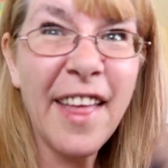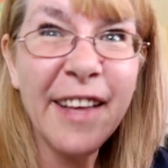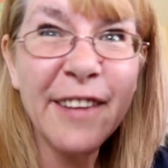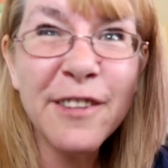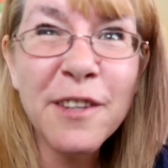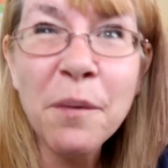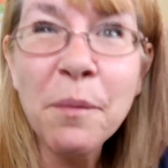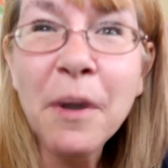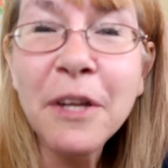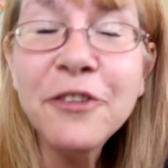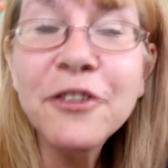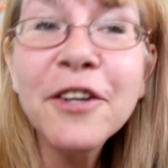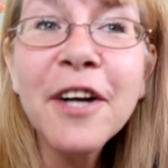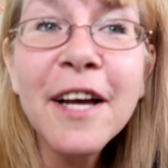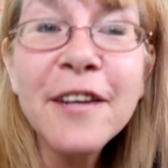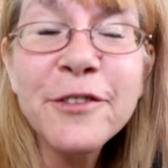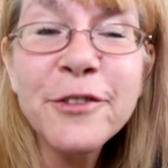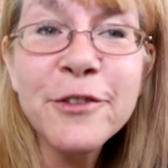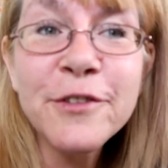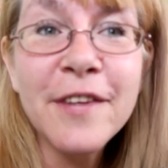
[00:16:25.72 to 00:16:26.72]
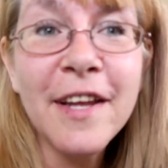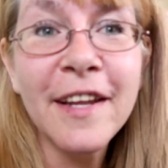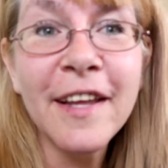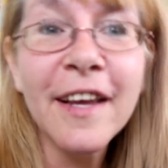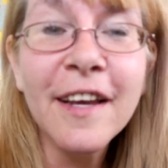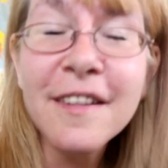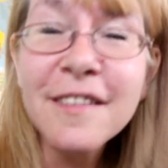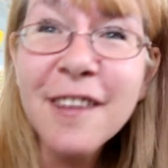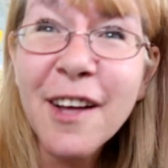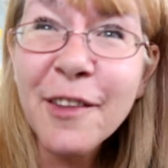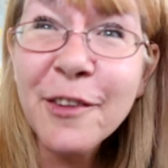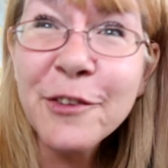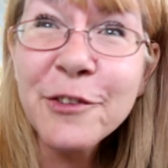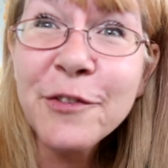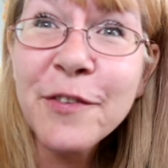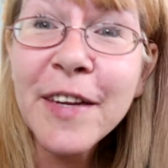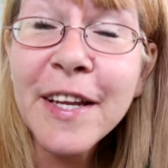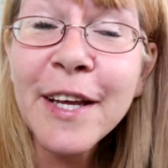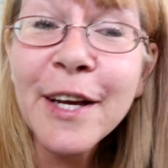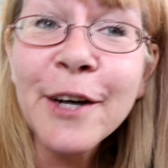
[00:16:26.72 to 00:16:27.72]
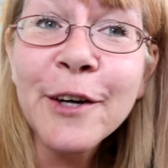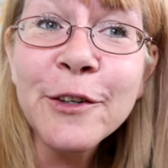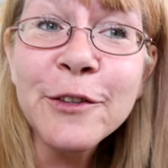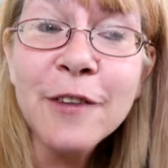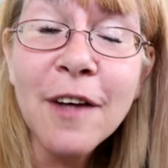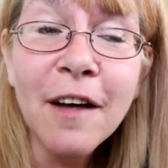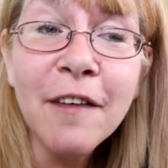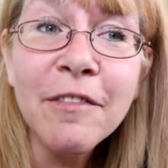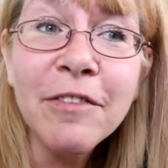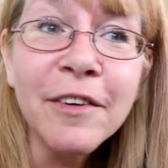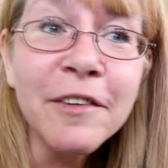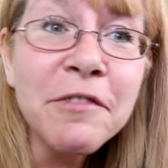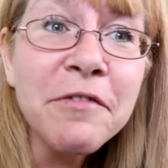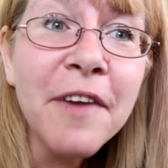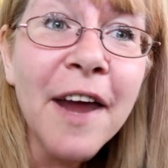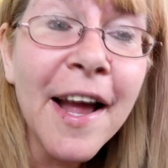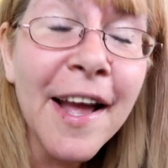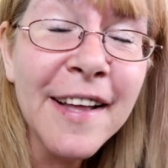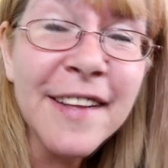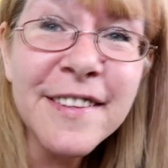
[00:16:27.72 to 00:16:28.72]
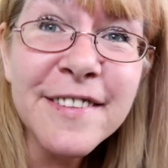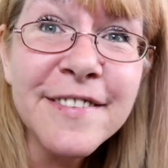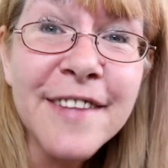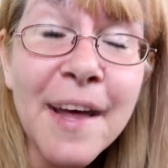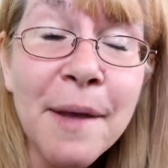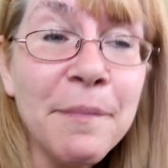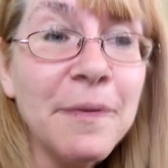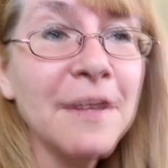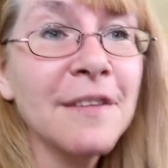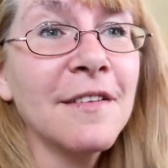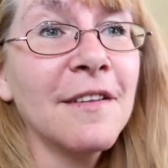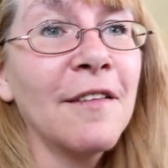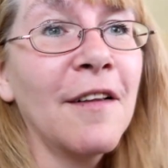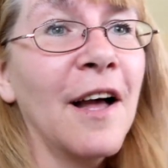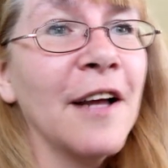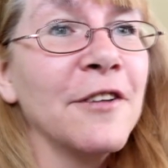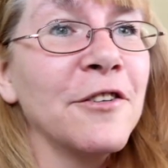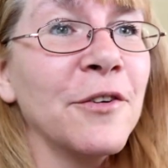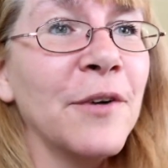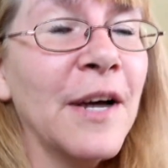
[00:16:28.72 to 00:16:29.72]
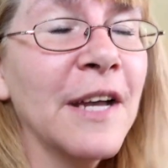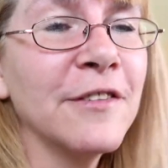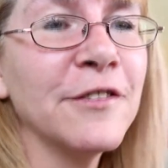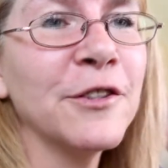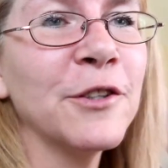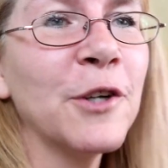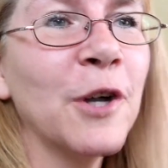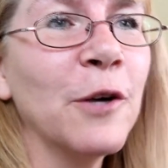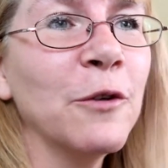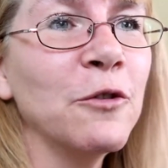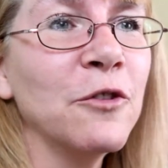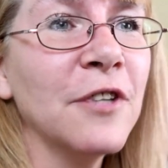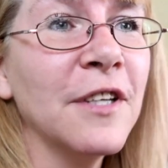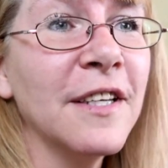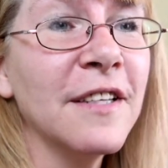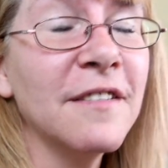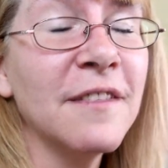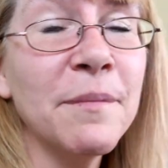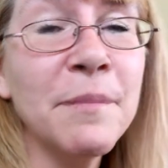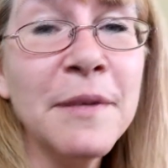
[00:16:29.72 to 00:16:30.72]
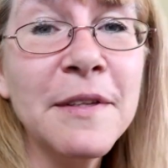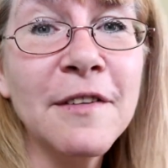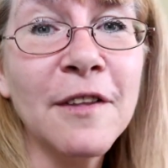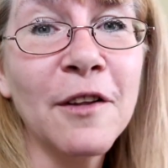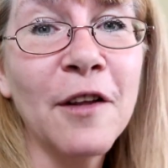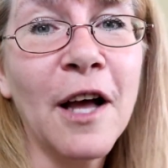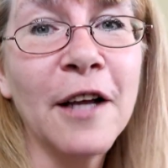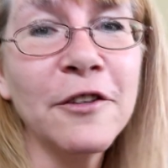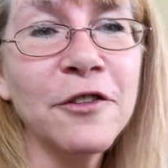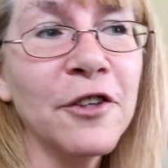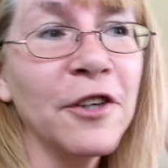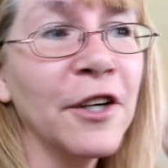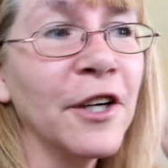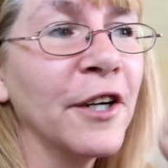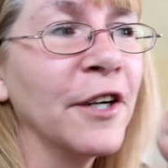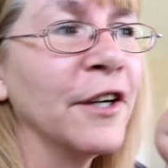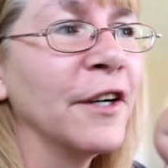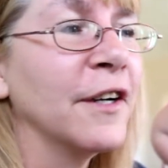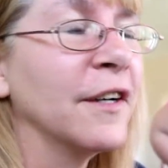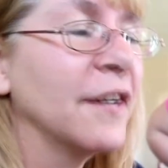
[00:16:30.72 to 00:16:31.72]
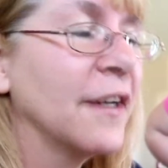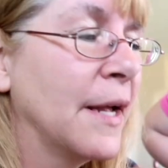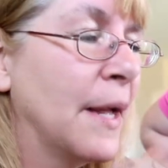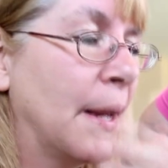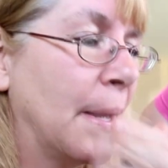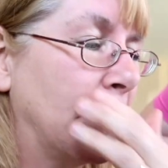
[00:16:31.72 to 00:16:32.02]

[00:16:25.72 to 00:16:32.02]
Thanks so much, you guys, for sending us all those videos of her friends. That means a lot to us. Her coaches, it means a lot to her.